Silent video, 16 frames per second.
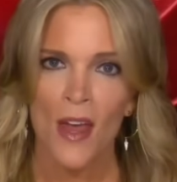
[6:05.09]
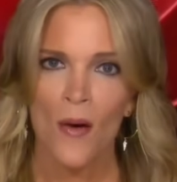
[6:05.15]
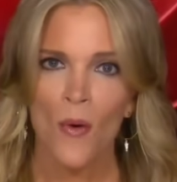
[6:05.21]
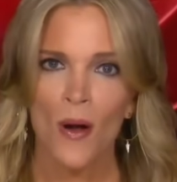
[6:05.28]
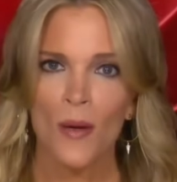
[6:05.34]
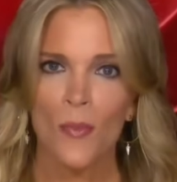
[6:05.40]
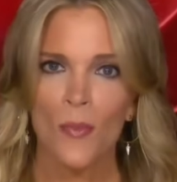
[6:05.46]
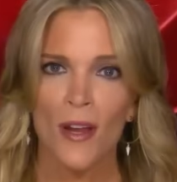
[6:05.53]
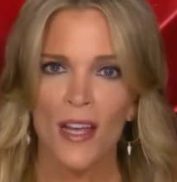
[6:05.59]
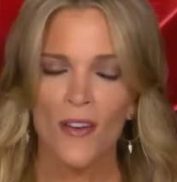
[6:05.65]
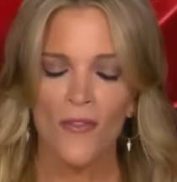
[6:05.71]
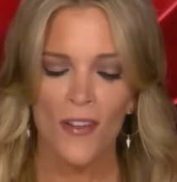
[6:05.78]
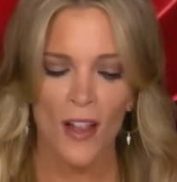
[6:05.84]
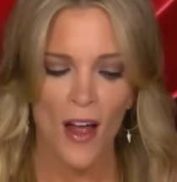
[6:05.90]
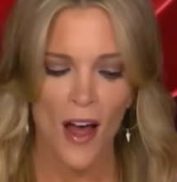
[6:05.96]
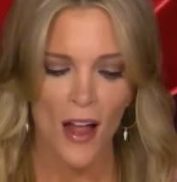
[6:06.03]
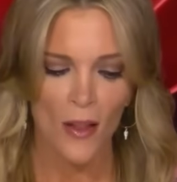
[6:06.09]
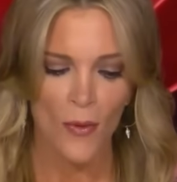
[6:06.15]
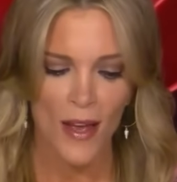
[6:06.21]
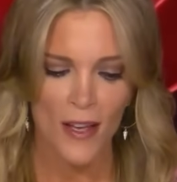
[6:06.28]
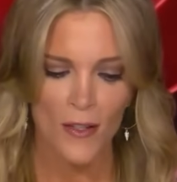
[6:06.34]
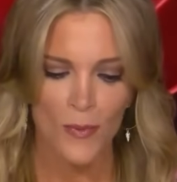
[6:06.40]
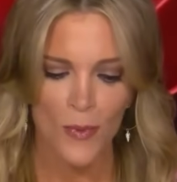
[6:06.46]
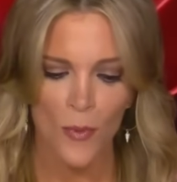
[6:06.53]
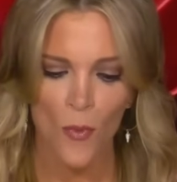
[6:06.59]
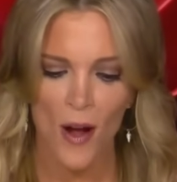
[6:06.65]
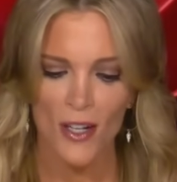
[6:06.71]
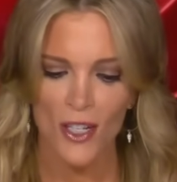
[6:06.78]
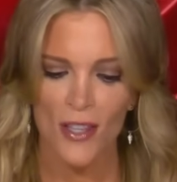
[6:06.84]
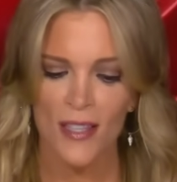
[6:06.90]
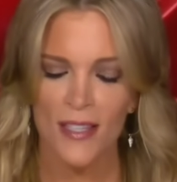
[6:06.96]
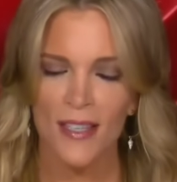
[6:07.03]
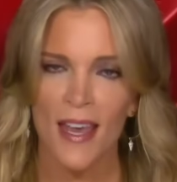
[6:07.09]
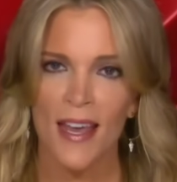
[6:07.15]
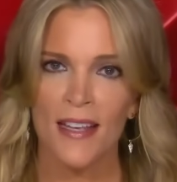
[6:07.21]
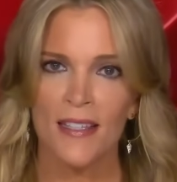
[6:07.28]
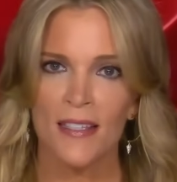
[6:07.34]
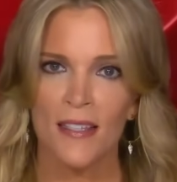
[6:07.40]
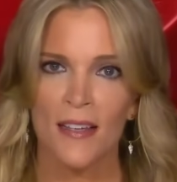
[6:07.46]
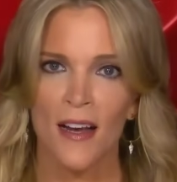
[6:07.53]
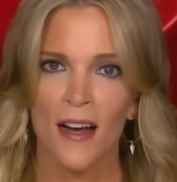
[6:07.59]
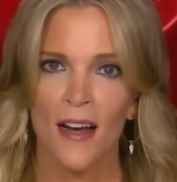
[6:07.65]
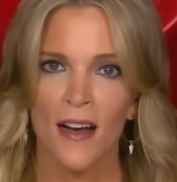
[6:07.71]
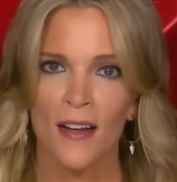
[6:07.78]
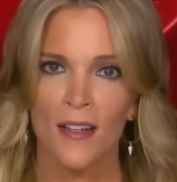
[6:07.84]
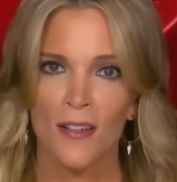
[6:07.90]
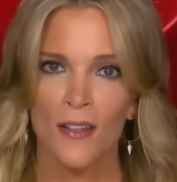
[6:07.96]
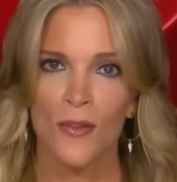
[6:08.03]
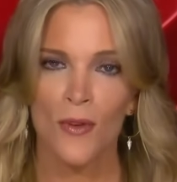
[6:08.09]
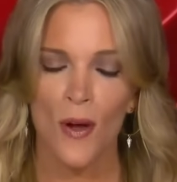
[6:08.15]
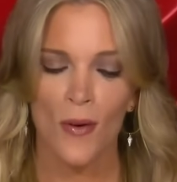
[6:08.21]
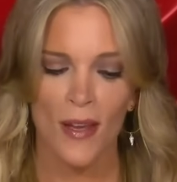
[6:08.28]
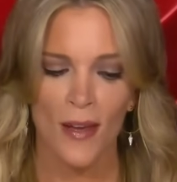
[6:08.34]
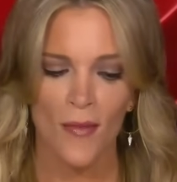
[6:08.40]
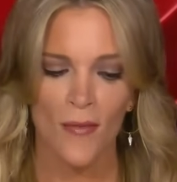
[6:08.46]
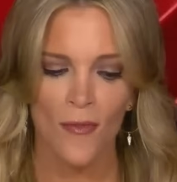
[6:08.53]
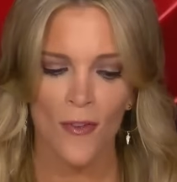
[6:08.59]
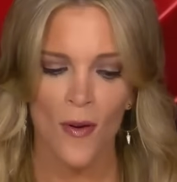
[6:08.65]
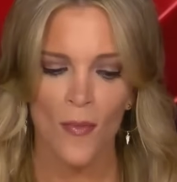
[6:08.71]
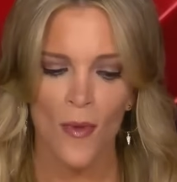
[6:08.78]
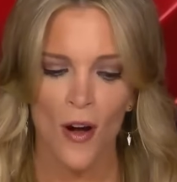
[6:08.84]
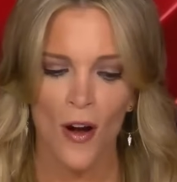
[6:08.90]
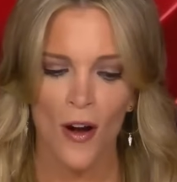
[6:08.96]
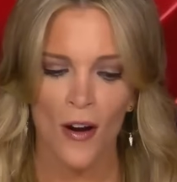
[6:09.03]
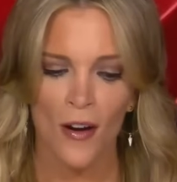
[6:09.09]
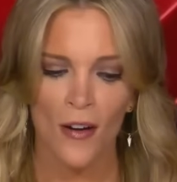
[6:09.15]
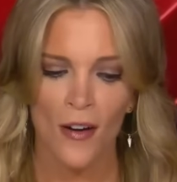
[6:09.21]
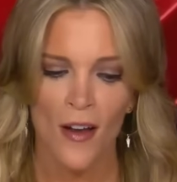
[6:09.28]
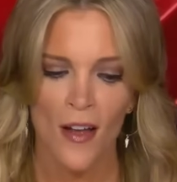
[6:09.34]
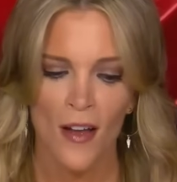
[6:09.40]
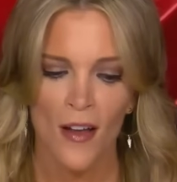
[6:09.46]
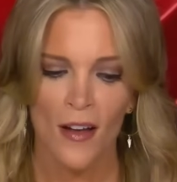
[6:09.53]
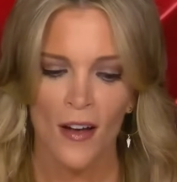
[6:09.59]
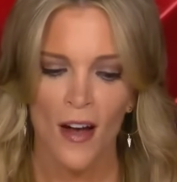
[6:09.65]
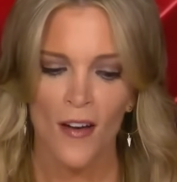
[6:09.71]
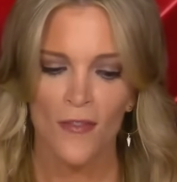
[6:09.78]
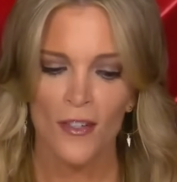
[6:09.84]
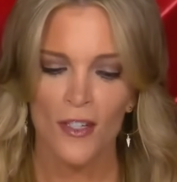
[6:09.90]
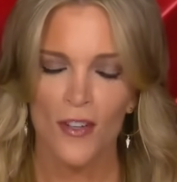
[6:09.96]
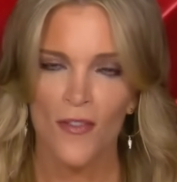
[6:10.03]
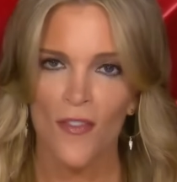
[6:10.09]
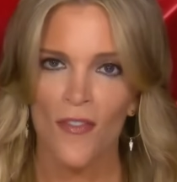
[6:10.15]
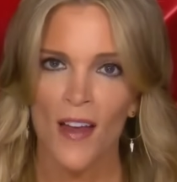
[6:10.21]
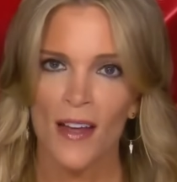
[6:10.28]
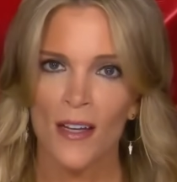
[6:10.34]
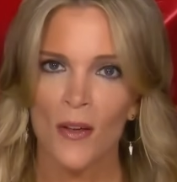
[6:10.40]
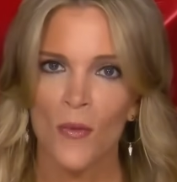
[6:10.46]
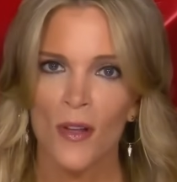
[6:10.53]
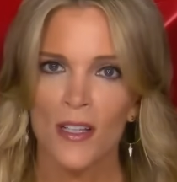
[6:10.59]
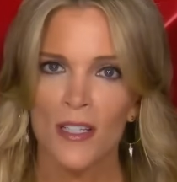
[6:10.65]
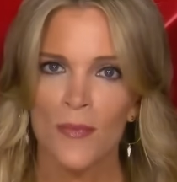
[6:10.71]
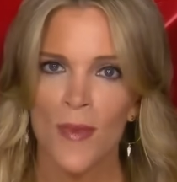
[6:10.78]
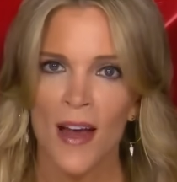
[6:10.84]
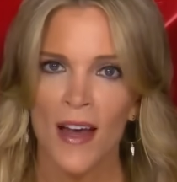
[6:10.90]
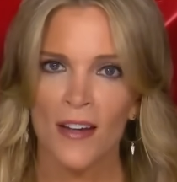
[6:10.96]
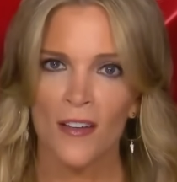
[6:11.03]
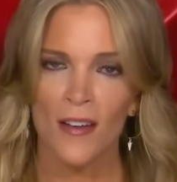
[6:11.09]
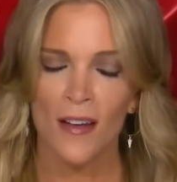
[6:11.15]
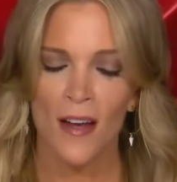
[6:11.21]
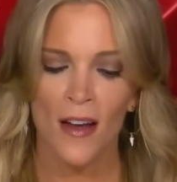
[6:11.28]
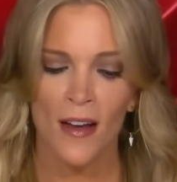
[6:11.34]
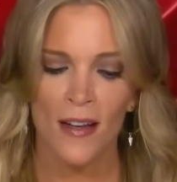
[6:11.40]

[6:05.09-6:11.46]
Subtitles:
I want to in Phil Holloway, who's been watching this case. You know him from our coverage of the Fannie Willis matter.